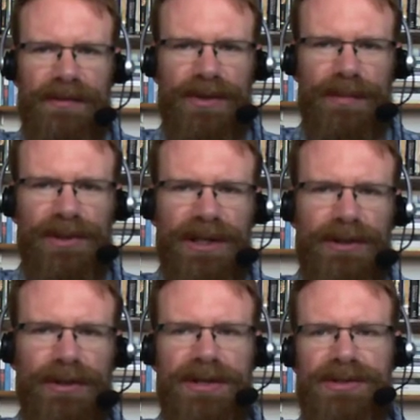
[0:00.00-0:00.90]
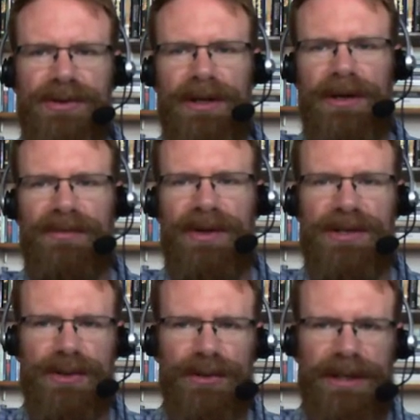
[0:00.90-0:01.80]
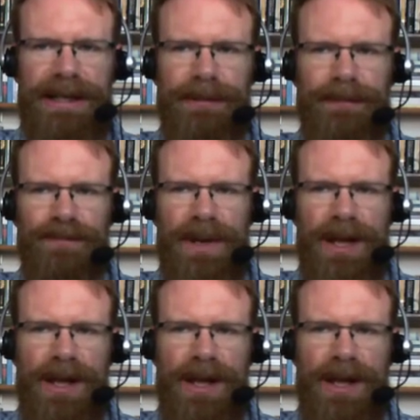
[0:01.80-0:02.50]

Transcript: of the political history of Israel and Edom